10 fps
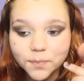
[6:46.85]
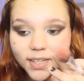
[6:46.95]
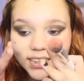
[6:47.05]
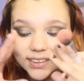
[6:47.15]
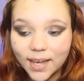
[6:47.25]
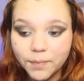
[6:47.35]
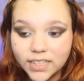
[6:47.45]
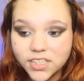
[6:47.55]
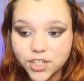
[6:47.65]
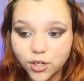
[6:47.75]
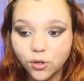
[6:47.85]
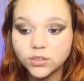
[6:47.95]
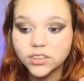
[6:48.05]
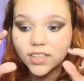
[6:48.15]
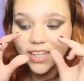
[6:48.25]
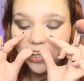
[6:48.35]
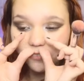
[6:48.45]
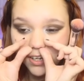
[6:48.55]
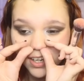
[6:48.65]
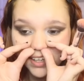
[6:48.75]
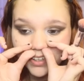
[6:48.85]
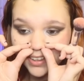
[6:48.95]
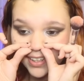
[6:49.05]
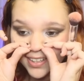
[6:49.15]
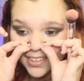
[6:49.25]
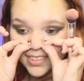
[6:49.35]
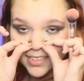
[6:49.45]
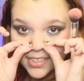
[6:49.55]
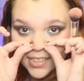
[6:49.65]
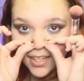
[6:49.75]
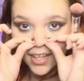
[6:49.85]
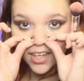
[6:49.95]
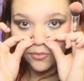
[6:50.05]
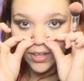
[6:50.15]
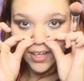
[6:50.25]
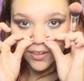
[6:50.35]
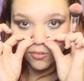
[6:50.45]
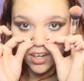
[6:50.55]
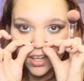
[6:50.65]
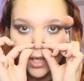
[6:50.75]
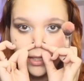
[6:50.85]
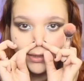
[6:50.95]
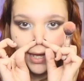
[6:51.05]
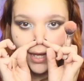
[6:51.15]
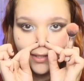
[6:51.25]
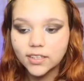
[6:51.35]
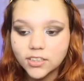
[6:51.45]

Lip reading: because that makes your nose look even like this, and we kind of want it like that.